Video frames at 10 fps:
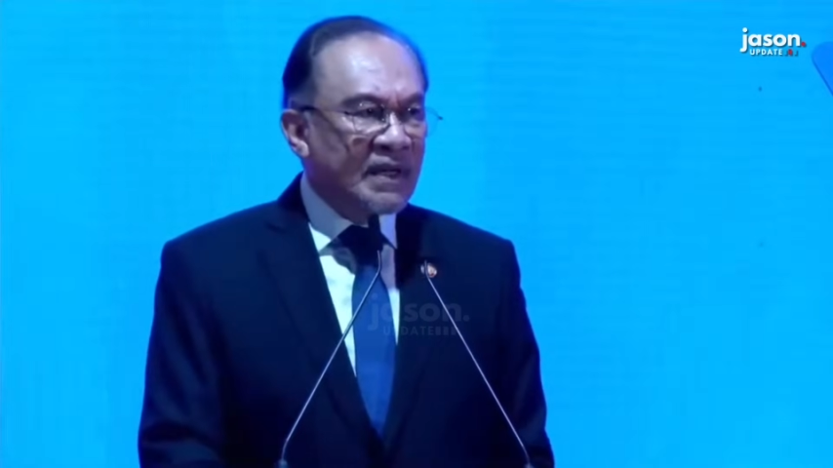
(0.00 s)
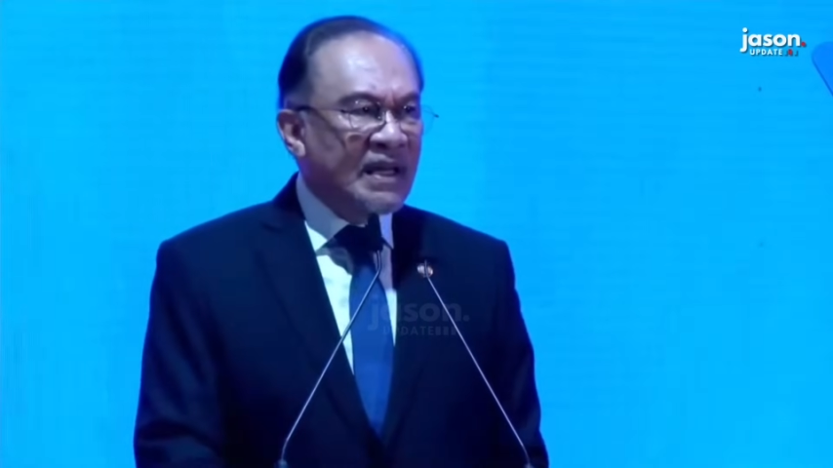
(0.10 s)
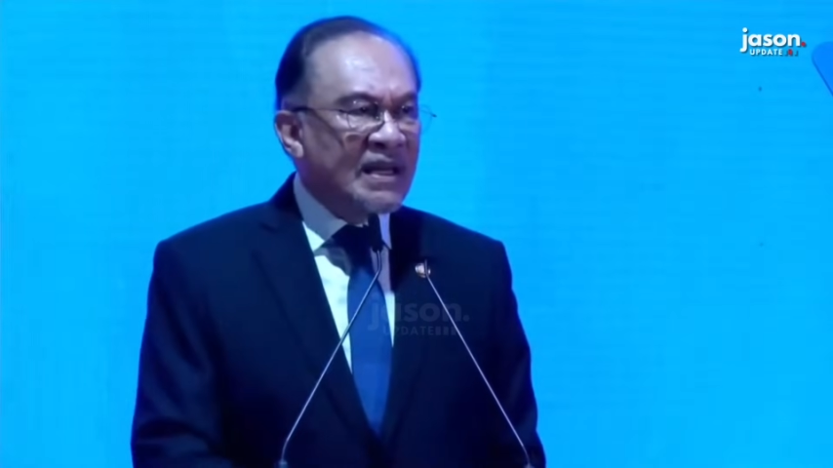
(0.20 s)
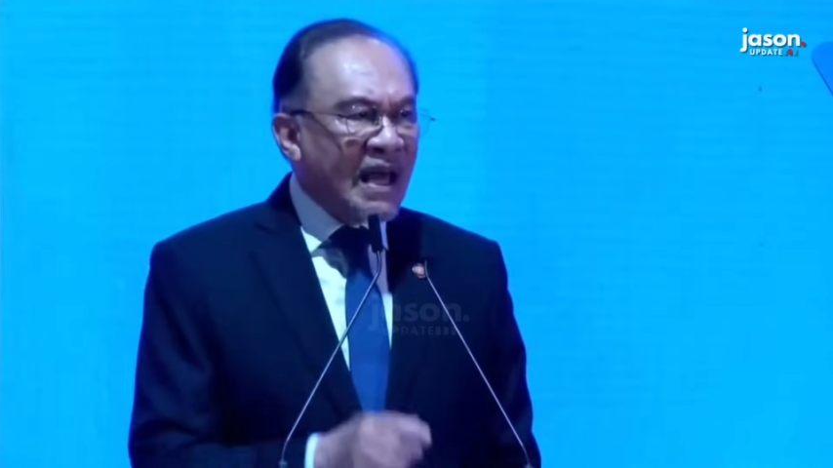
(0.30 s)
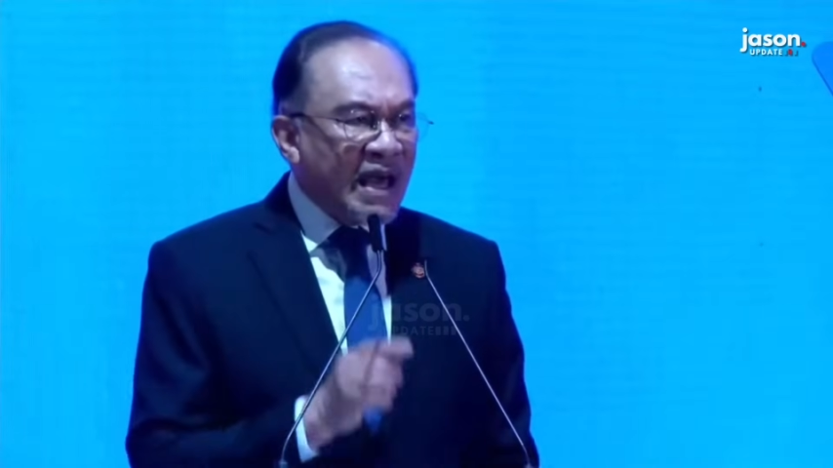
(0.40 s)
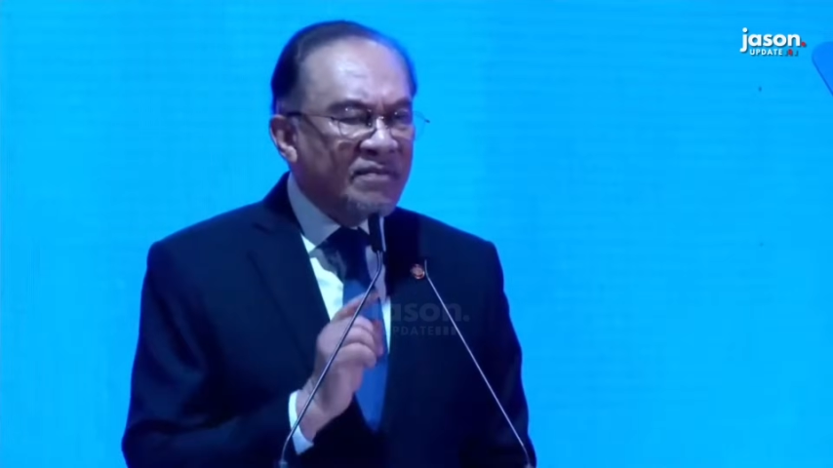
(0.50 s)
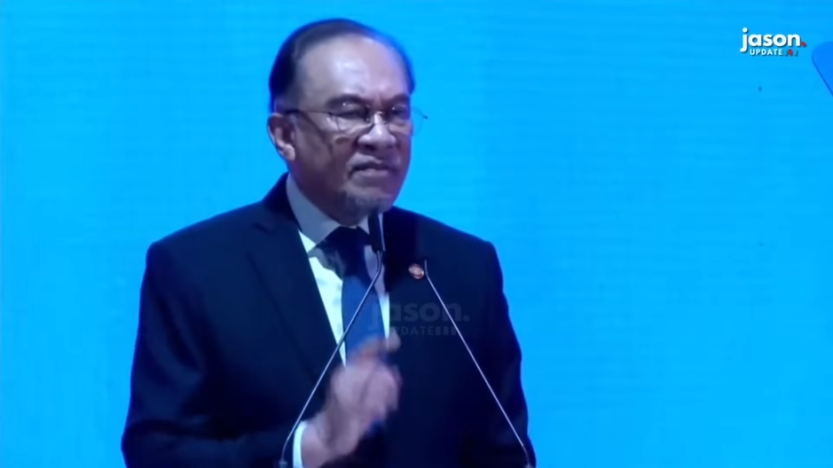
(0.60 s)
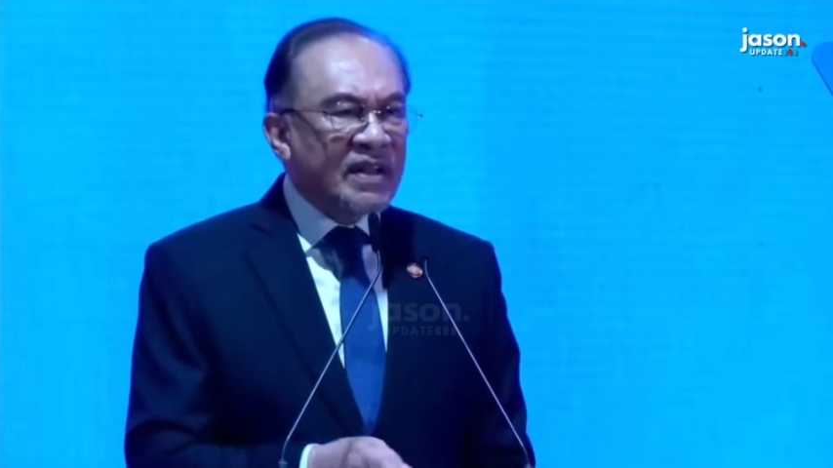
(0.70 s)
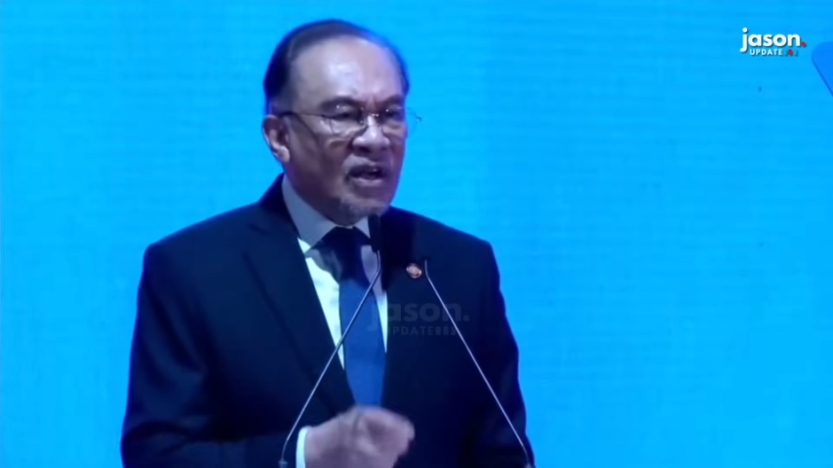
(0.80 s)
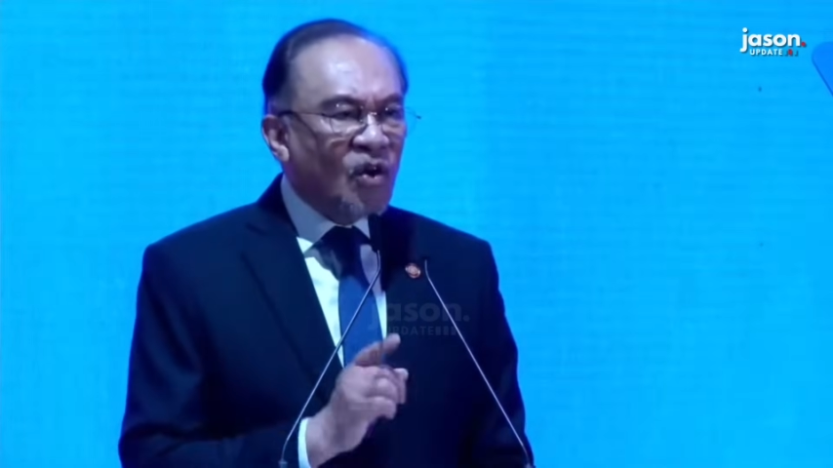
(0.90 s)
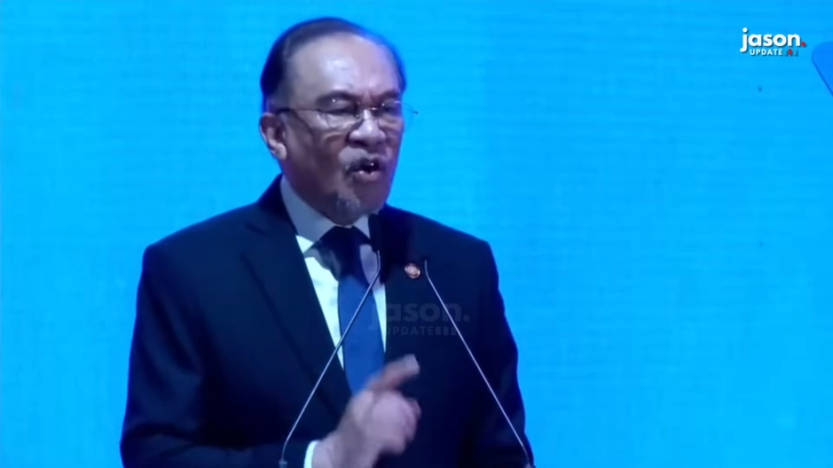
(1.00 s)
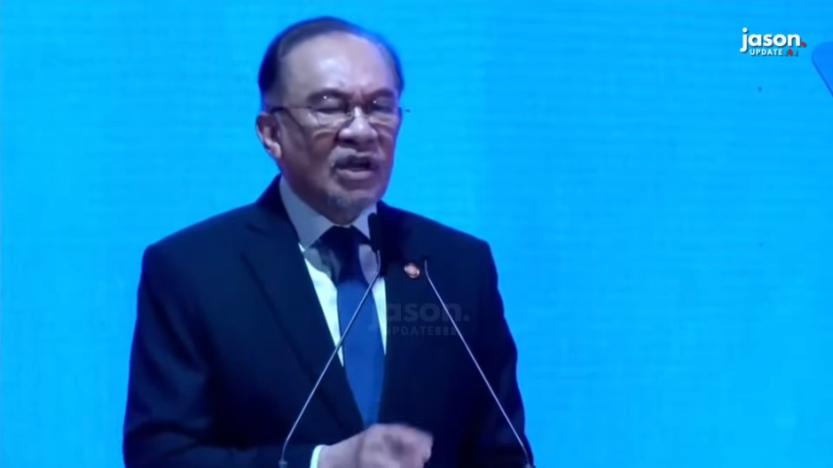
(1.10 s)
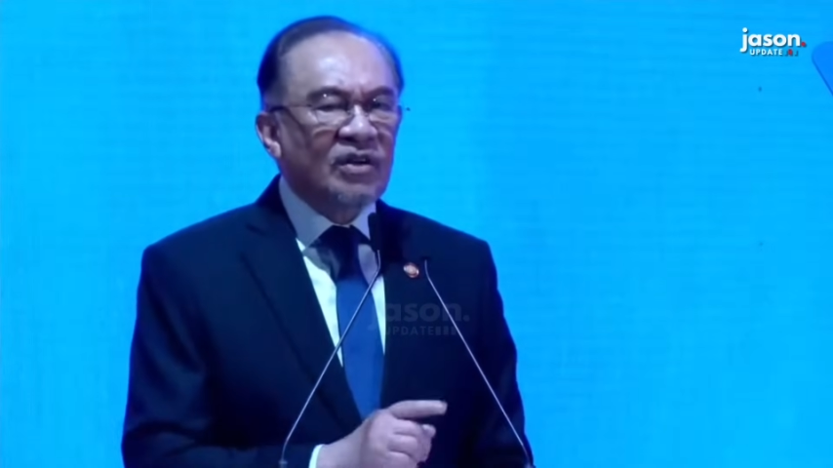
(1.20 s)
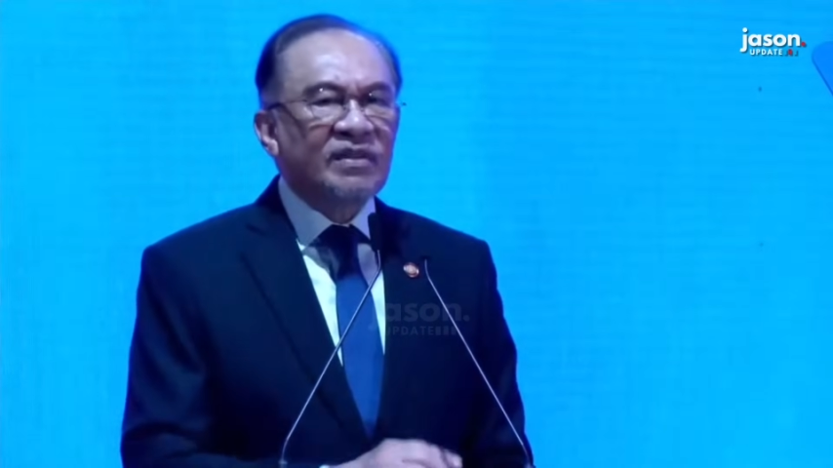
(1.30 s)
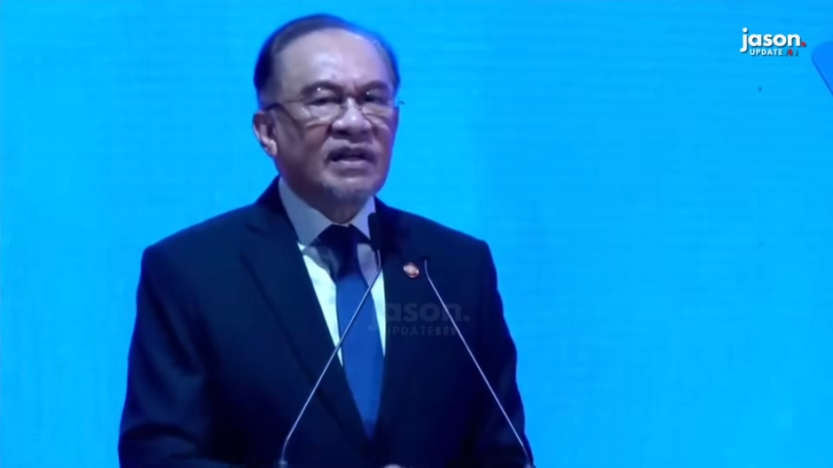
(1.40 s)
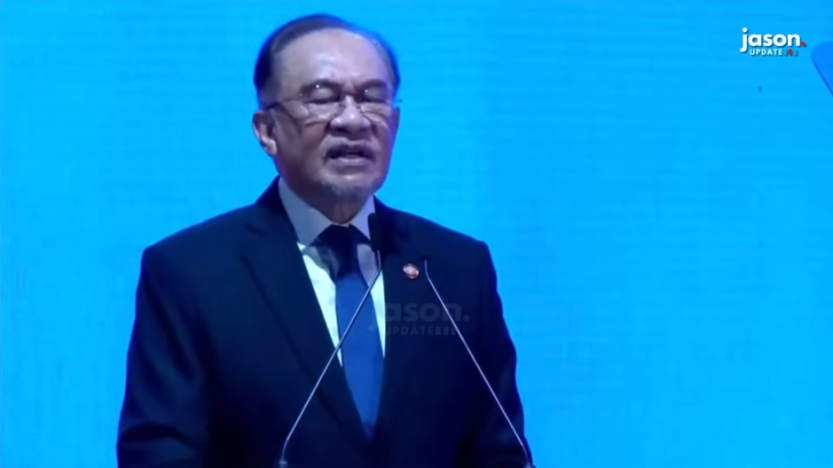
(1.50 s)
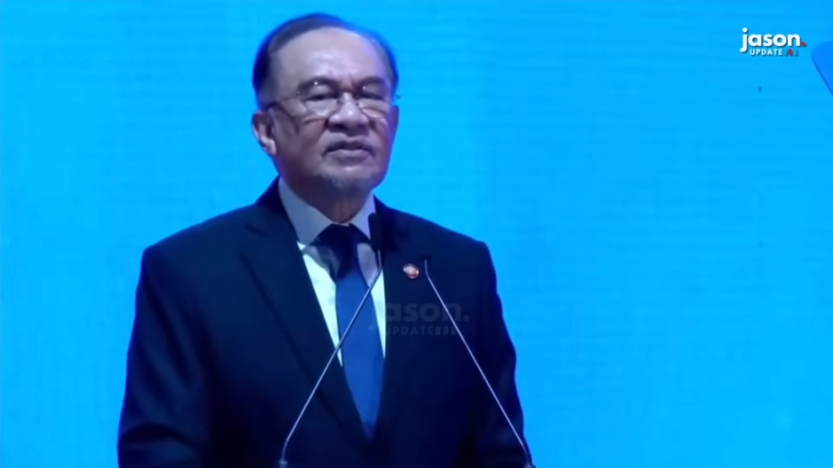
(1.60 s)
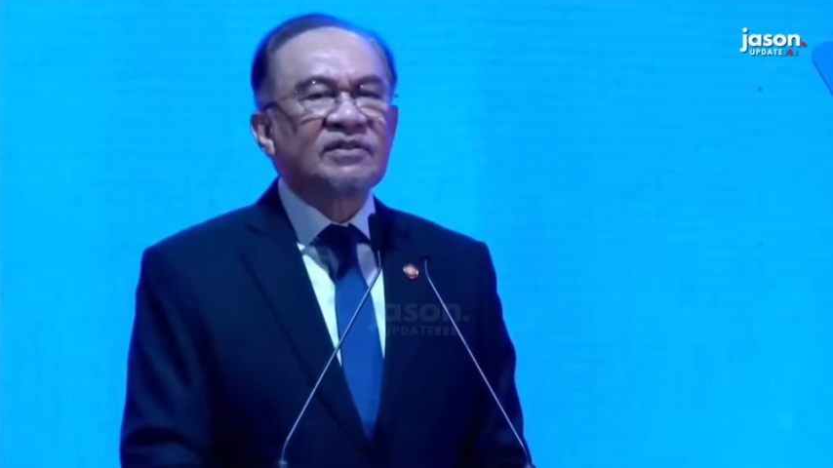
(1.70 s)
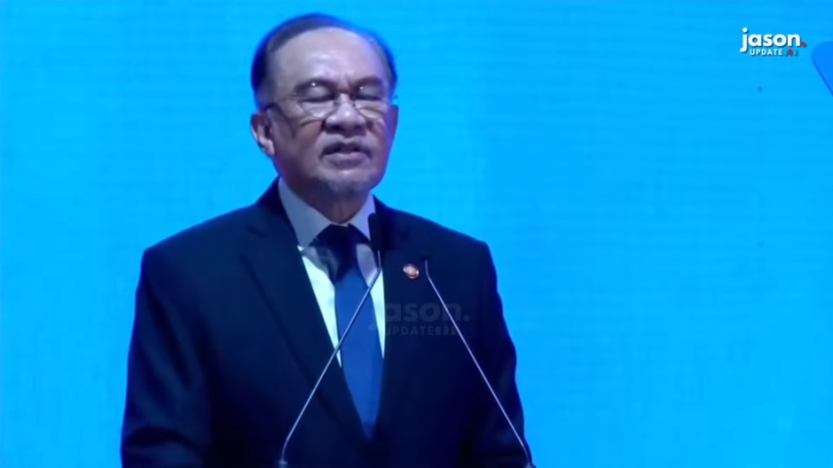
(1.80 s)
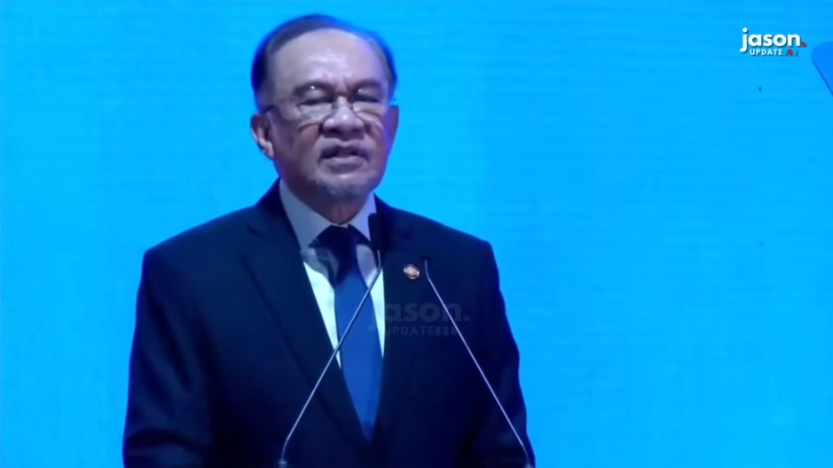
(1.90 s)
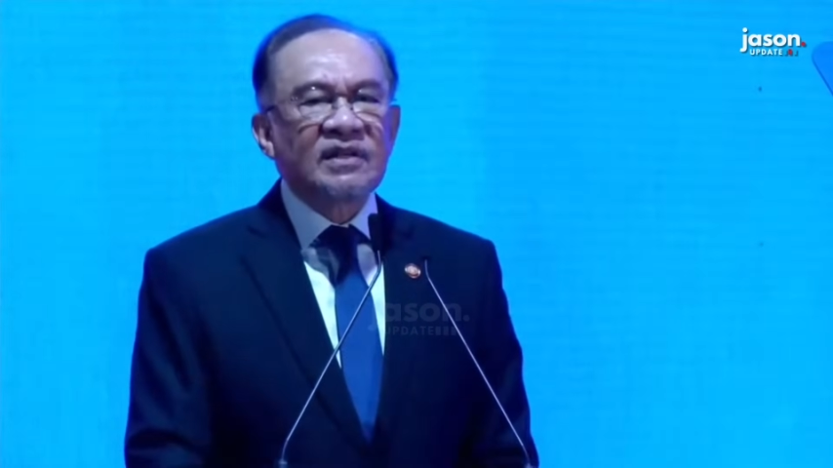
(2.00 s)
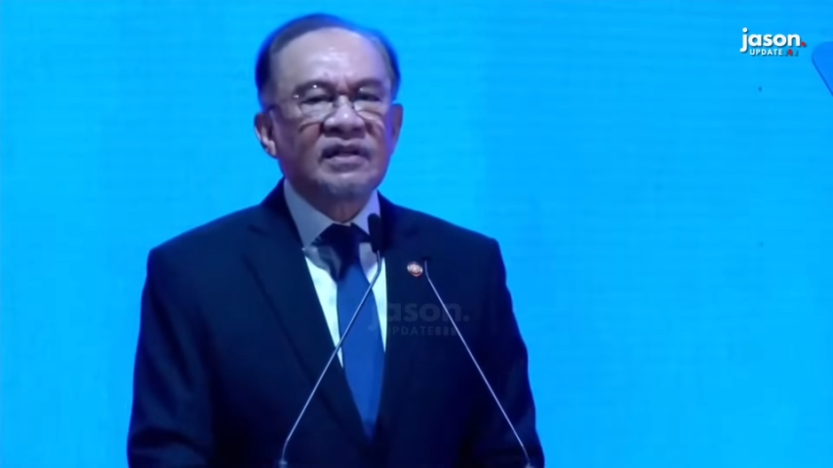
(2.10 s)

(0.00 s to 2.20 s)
in every corner of the country.